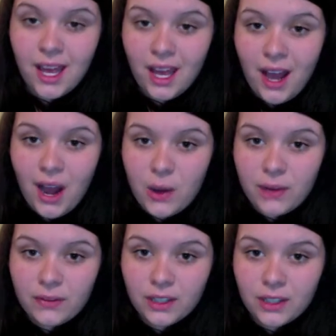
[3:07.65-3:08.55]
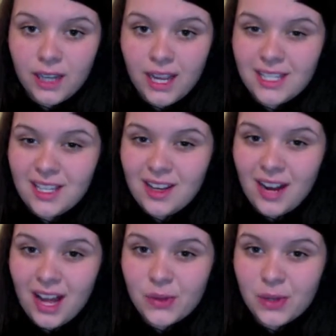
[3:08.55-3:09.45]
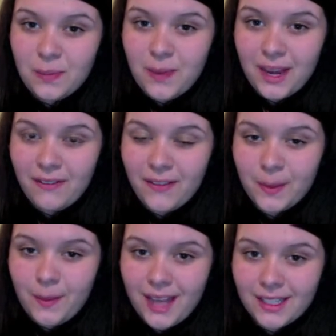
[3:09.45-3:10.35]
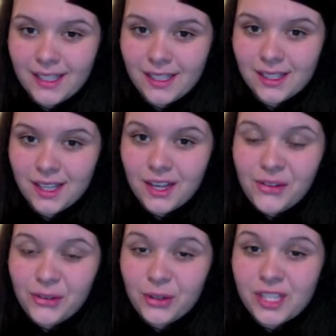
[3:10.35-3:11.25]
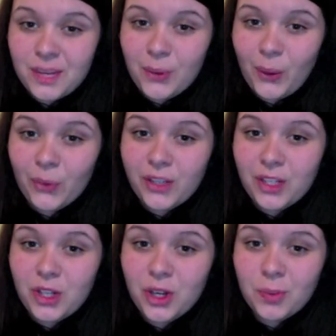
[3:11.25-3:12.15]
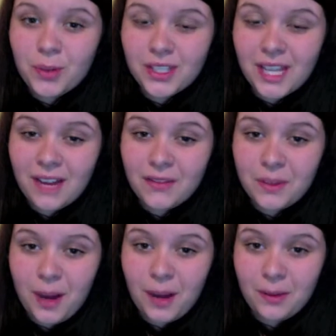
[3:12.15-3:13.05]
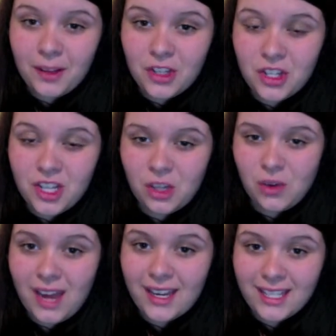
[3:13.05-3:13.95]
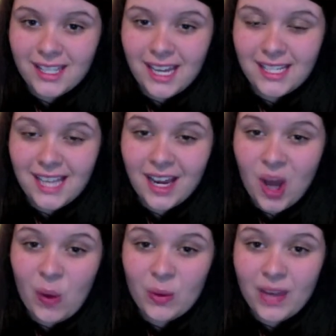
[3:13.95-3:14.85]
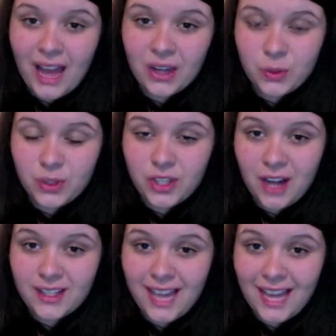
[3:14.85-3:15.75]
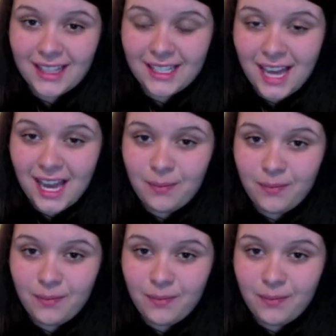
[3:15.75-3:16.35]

However, it did not actually benefit the masses. For example, only 2% of the population in the United States had owned actual stocks at the time.